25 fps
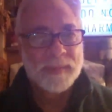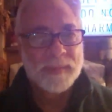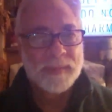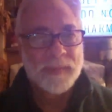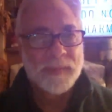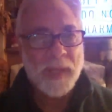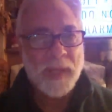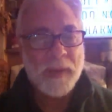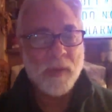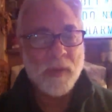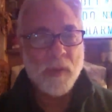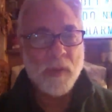
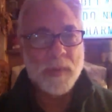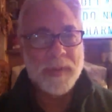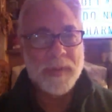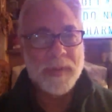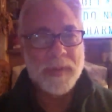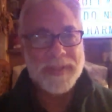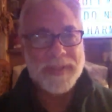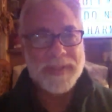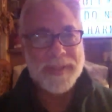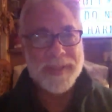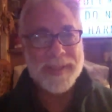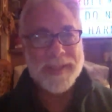I grew up in the
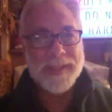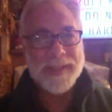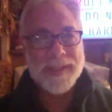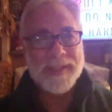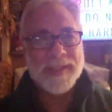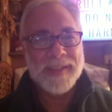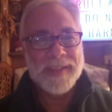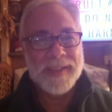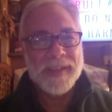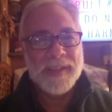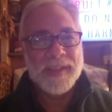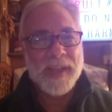
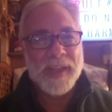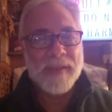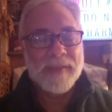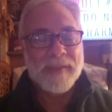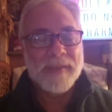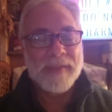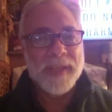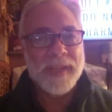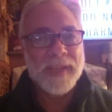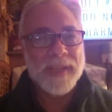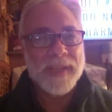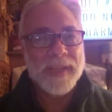60s and
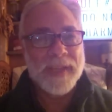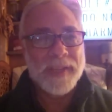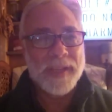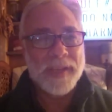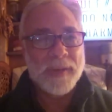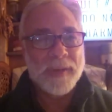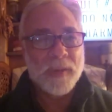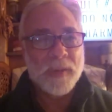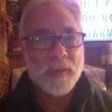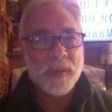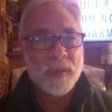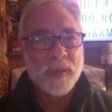70s,
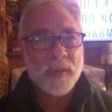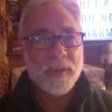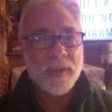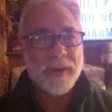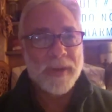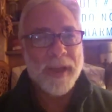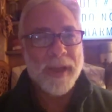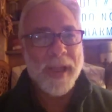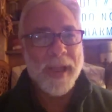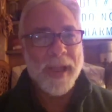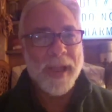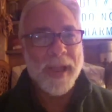and
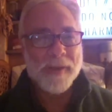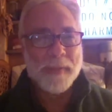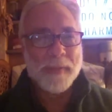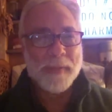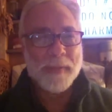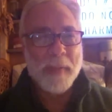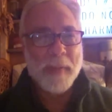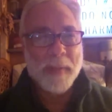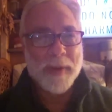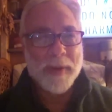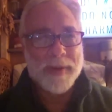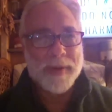I
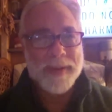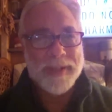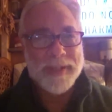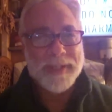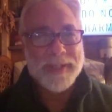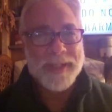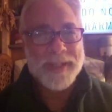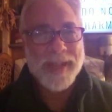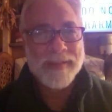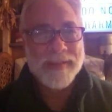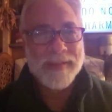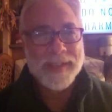remember in the
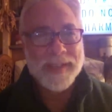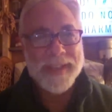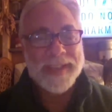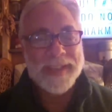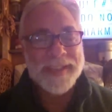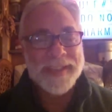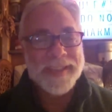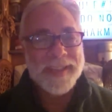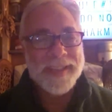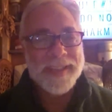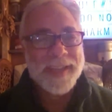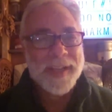
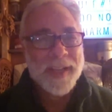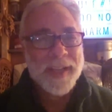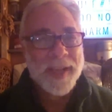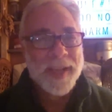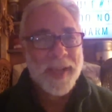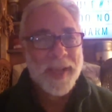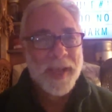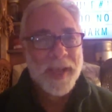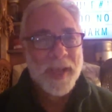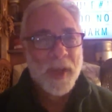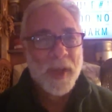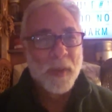70s
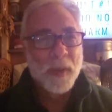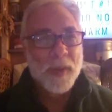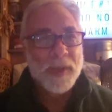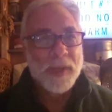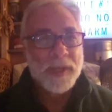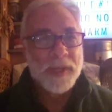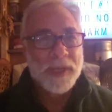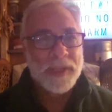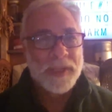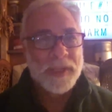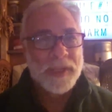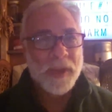when
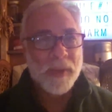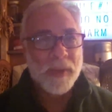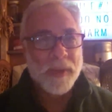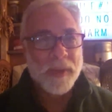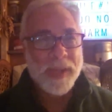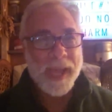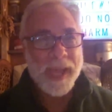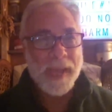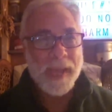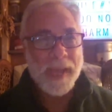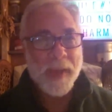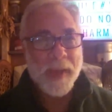disco
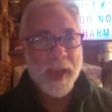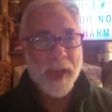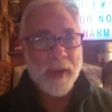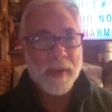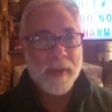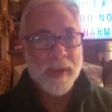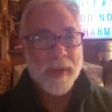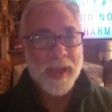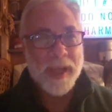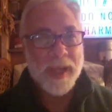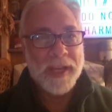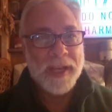came
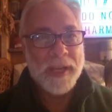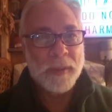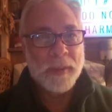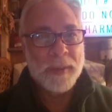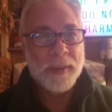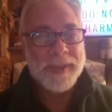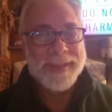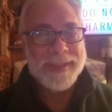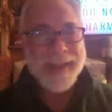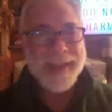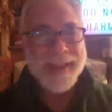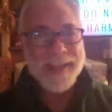out and you
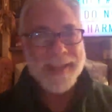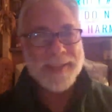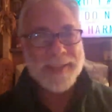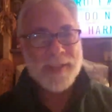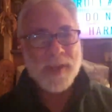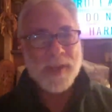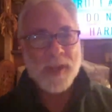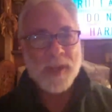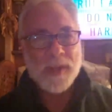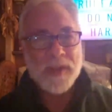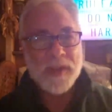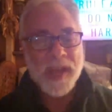would dance
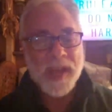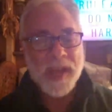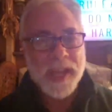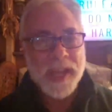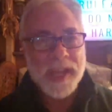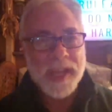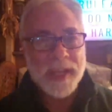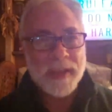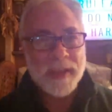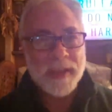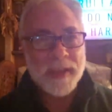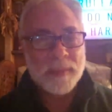all
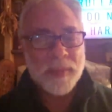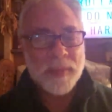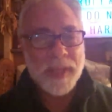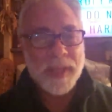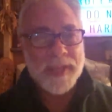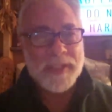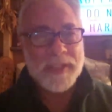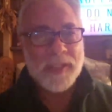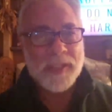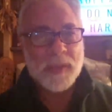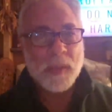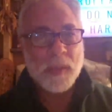night.
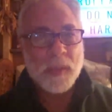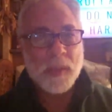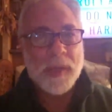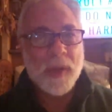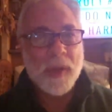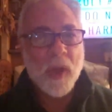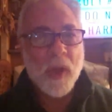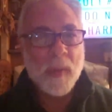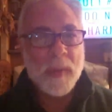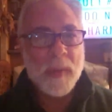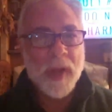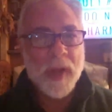Places wouldn't
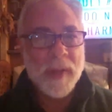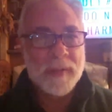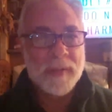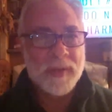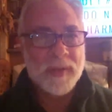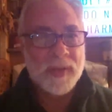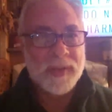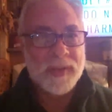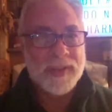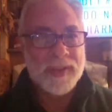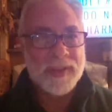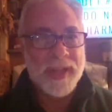open up
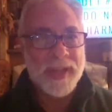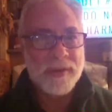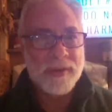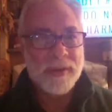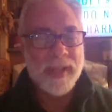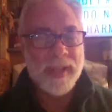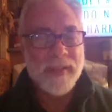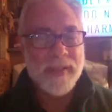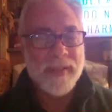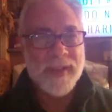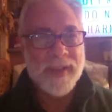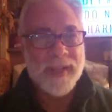till 10 or
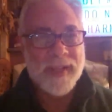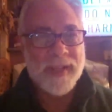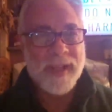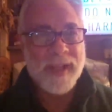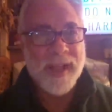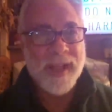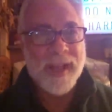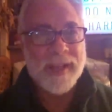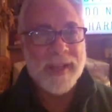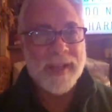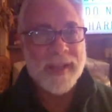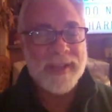11
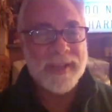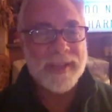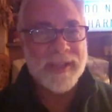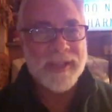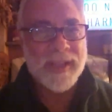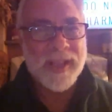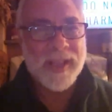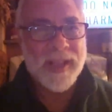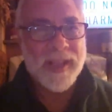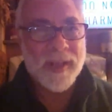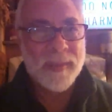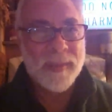o'clock, these
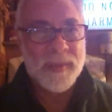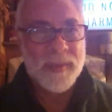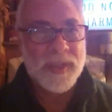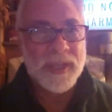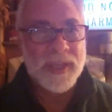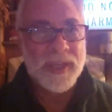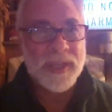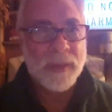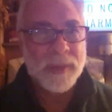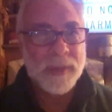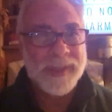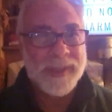clubs,
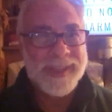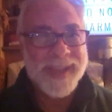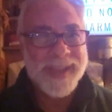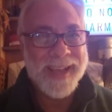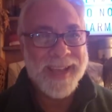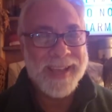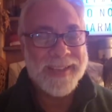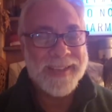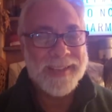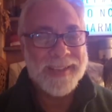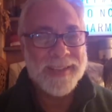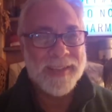and you would
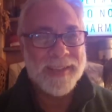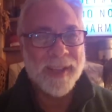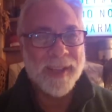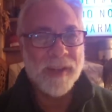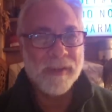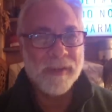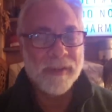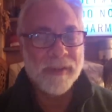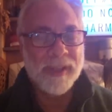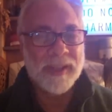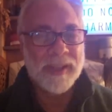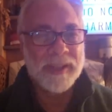dance
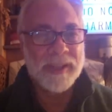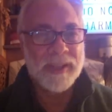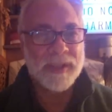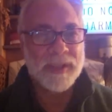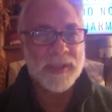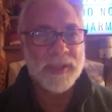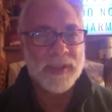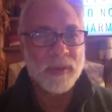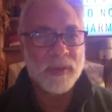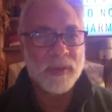literally till 2